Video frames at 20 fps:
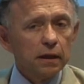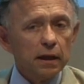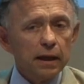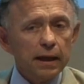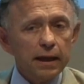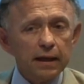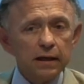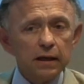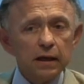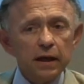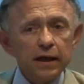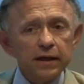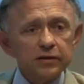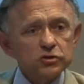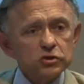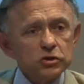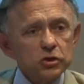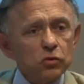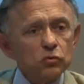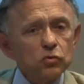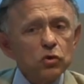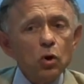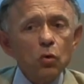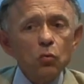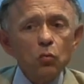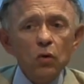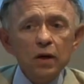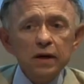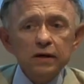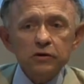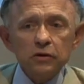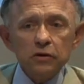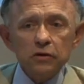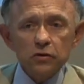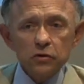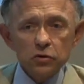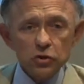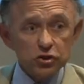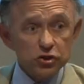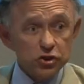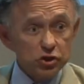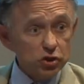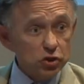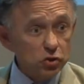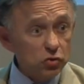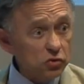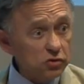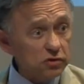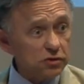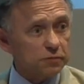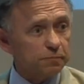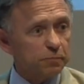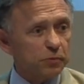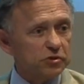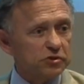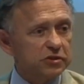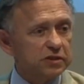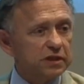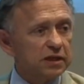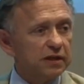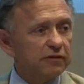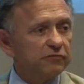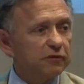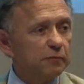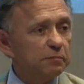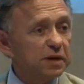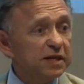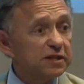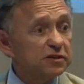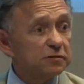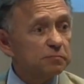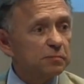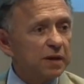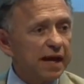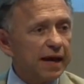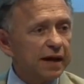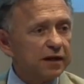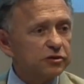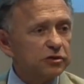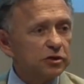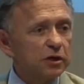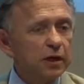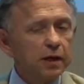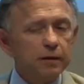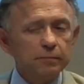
And, and so no wonder the students perceive a mismatch